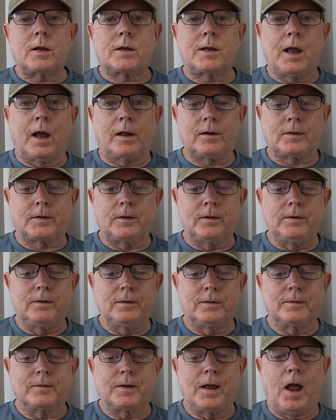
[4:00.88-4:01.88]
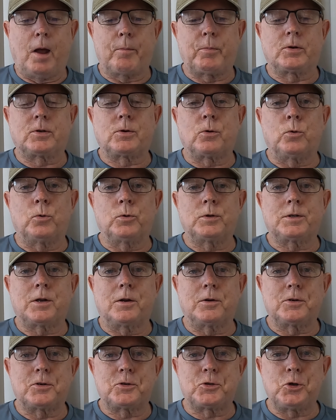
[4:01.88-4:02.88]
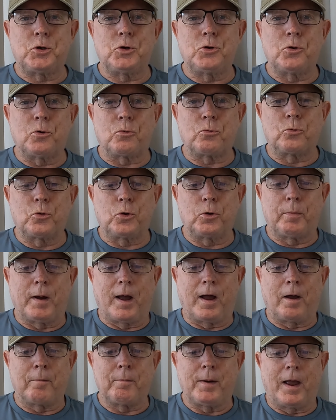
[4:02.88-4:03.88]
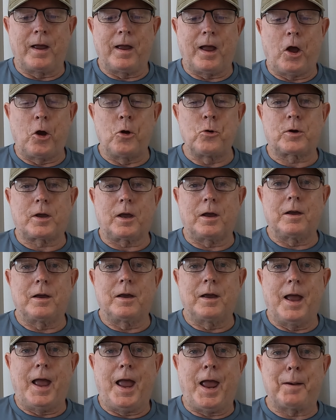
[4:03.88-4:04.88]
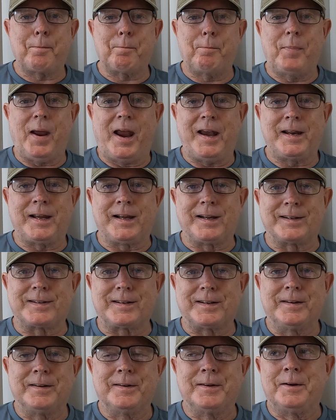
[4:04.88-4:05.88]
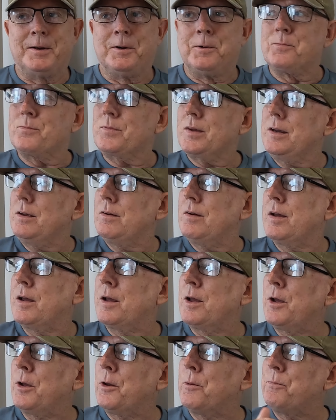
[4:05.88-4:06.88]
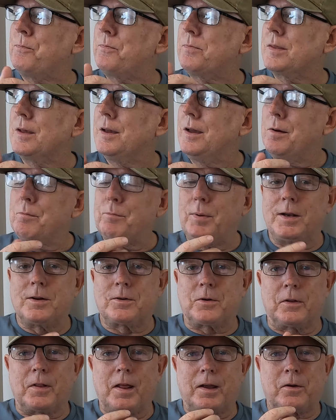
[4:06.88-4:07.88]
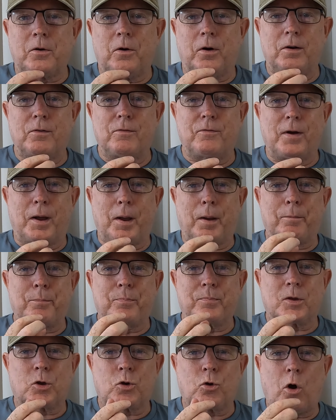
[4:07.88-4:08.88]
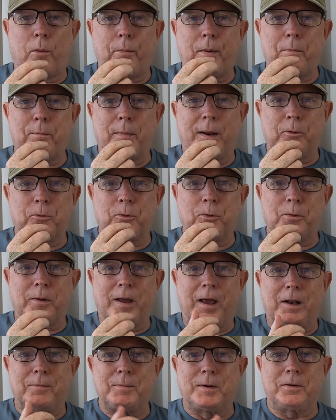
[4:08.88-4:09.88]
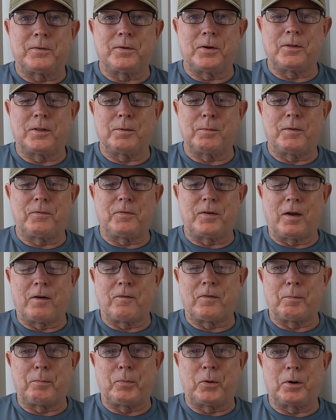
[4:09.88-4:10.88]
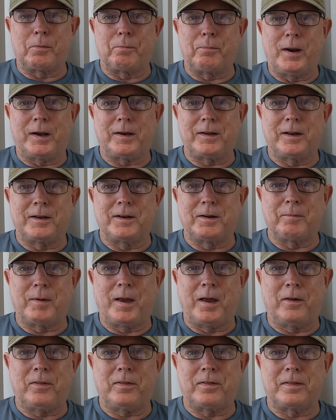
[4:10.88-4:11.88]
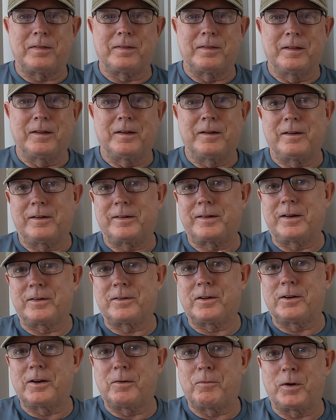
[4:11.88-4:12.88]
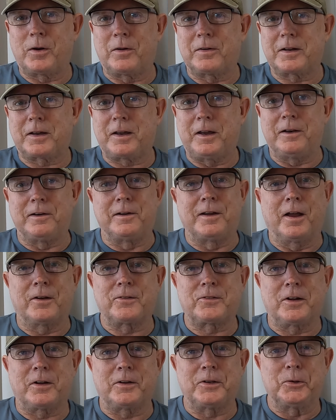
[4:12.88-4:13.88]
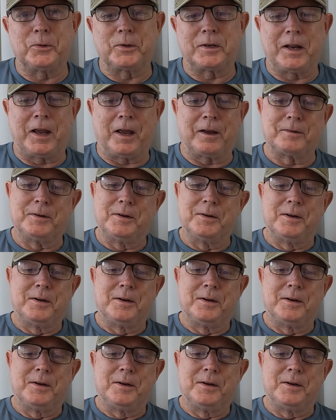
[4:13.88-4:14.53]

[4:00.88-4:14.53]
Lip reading: custard, applesauce, stewed rhubarb, oak, and pennies. Pennies got that kind of copper mineral element to them. If you ever put a penny in your mouth, guess I did when I was a kid, can't say I do it now.